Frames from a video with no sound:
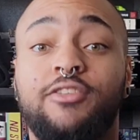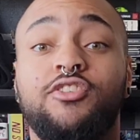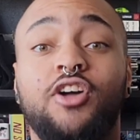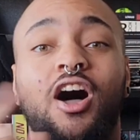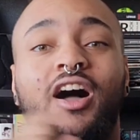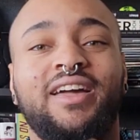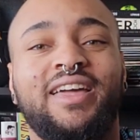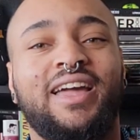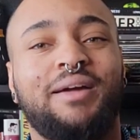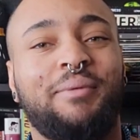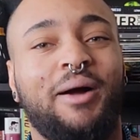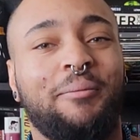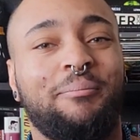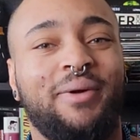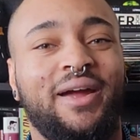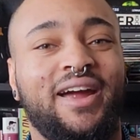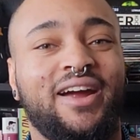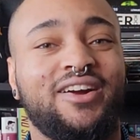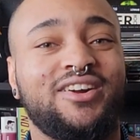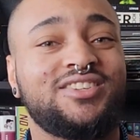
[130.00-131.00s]
talking about
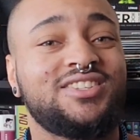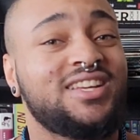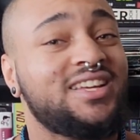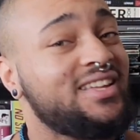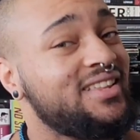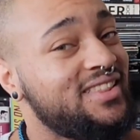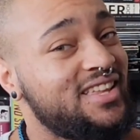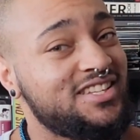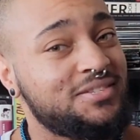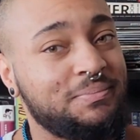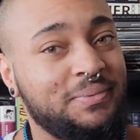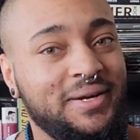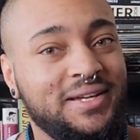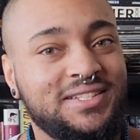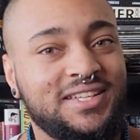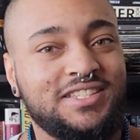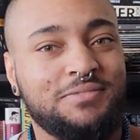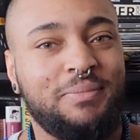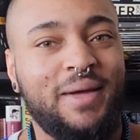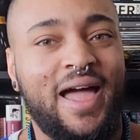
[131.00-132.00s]
bears, this
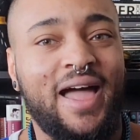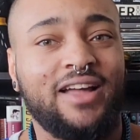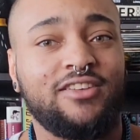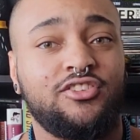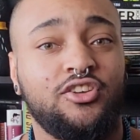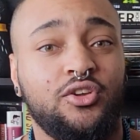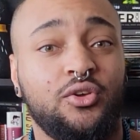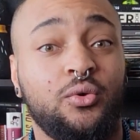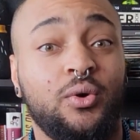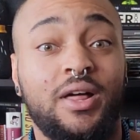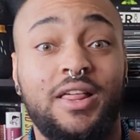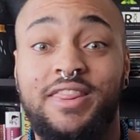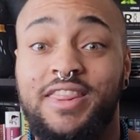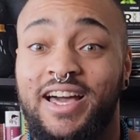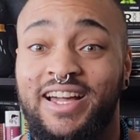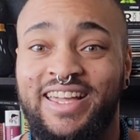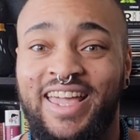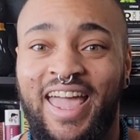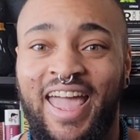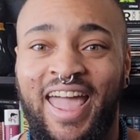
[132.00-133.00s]
brings us back to
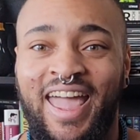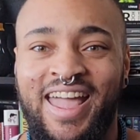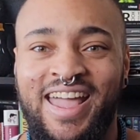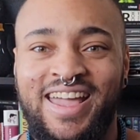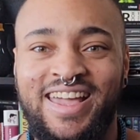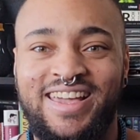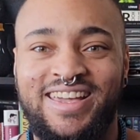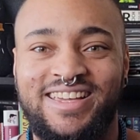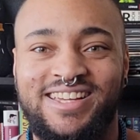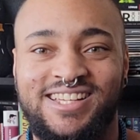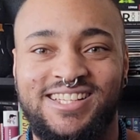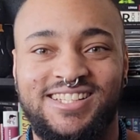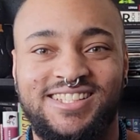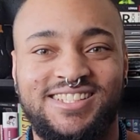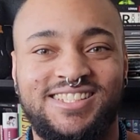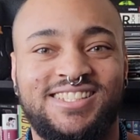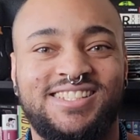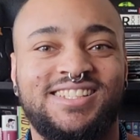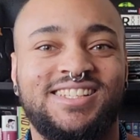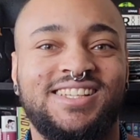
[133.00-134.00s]
the gays!